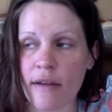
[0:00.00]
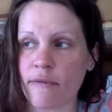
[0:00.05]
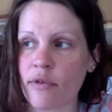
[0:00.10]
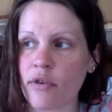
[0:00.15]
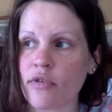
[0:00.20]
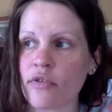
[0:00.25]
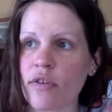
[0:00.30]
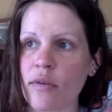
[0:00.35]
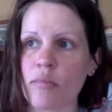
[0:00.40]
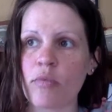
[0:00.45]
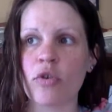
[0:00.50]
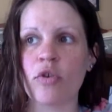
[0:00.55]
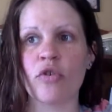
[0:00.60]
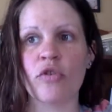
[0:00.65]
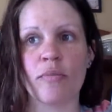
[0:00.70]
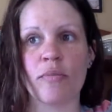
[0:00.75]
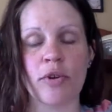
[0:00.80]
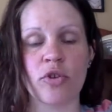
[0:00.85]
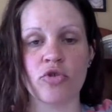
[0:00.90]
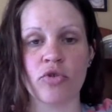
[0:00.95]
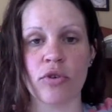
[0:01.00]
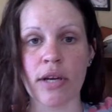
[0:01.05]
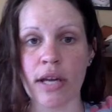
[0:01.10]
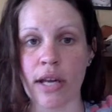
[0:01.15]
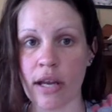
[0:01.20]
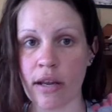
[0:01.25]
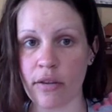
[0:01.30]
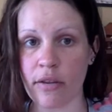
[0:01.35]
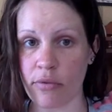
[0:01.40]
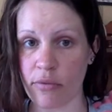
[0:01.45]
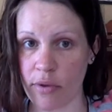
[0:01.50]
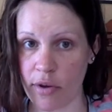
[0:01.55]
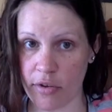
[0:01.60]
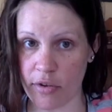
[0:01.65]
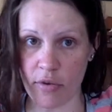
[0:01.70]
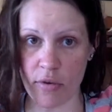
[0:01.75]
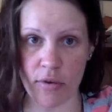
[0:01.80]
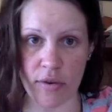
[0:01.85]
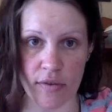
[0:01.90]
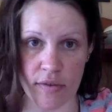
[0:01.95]
If you're someone who's been drinking 3
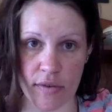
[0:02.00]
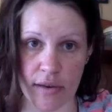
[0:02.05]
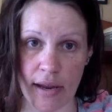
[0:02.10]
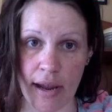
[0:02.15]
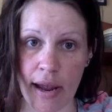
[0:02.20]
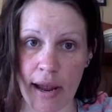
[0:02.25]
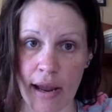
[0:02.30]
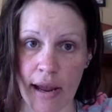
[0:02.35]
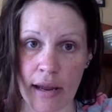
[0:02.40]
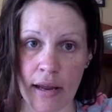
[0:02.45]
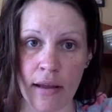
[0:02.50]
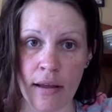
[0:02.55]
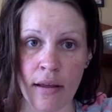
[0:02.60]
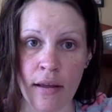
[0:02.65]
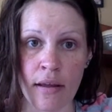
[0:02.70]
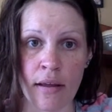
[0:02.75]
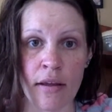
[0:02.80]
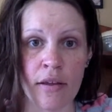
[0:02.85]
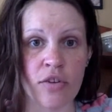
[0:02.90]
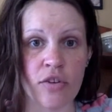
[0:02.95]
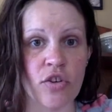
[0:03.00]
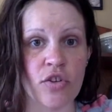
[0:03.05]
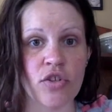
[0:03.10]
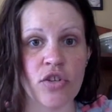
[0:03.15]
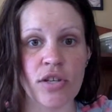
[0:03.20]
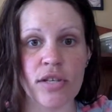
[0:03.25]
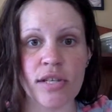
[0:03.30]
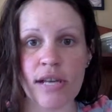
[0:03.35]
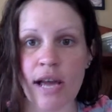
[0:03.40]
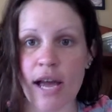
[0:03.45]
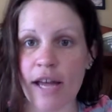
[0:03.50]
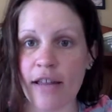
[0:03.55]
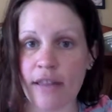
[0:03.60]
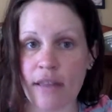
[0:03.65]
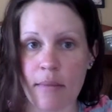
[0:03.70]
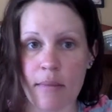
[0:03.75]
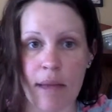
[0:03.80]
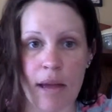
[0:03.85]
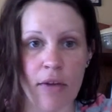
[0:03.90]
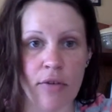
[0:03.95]
sodas a day, to just cut
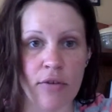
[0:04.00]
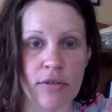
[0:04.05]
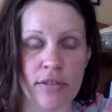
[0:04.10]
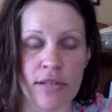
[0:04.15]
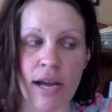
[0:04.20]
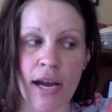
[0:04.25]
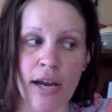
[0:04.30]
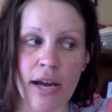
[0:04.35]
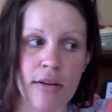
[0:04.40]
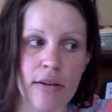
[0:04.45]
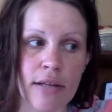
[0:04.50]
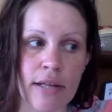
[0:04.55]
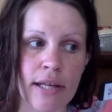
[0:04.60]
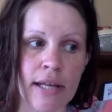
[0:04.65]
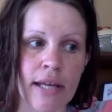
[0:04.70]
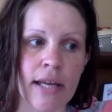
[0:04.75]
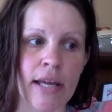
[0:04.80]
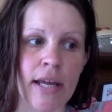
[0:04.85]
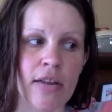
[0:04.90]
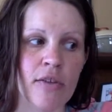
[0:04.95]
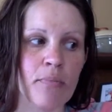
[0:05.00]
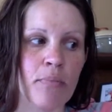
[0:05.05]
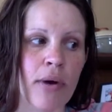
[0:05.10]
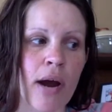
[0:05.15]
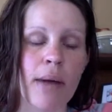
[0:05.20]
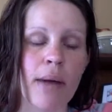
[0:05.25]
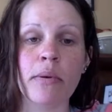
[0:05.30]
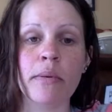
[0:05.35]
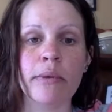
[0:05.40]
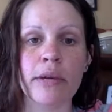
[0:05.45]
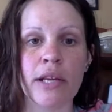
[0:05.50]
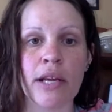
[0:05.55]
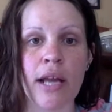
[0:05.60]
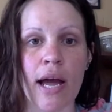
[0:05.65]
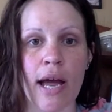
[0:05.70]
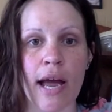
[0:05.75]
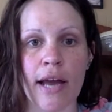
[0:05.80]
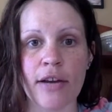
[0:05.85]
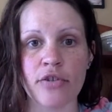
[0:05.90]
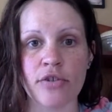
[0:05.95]
them out entirely is probably
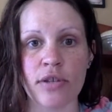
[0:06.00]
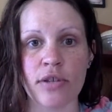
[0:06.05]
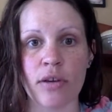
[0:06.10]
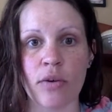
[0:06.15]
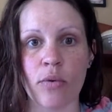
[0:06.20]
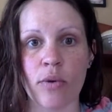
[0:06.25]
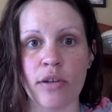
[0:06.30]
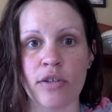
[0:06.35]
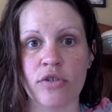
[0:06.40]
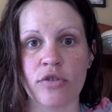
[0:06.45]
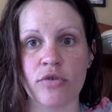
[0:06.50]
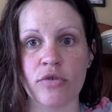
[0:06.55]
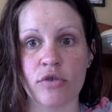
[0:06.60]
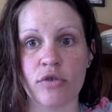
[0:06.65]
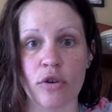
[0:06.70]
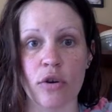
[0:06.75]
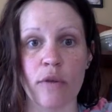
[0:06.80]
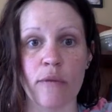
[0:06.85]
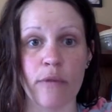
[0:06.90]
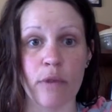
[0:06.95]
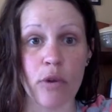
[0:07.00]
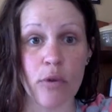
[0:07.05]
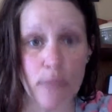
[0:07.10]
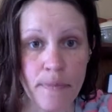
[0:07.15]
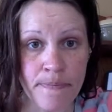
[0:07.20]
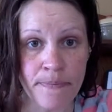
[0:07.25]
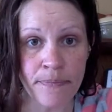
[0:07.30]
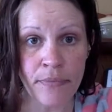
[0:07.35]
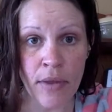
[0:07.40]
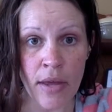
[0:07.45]
not actually going to serve you.